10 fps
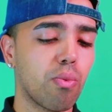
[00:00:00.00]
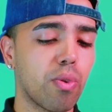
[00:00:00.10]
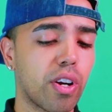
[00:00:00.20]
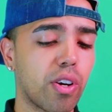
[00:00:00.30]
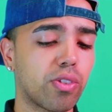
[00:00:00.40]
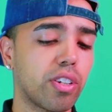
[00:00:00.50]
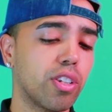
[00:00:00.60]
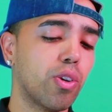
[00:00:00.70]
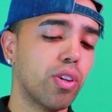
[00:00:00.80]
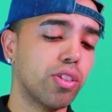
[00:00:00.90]
What else are
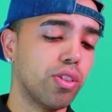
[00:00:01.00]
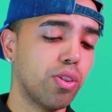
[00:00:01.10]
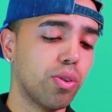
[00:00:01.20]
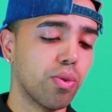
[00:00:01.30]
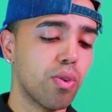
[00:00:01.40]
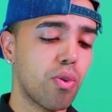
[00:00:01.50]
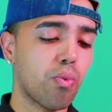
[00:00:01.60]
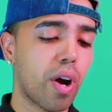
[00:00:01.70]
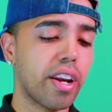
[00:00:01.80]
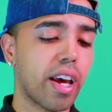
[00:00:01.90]
you going to do?
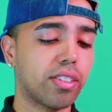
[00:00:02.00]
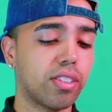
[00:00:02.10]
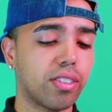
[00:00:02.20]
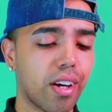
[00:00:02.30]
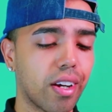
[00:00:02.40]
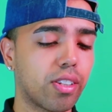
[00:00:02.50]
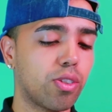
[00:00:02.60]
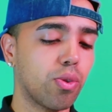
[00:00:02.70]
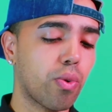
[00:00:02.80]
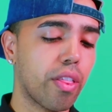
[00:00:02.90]
Why not stuck
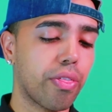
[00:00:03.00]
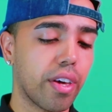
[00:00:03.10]
to one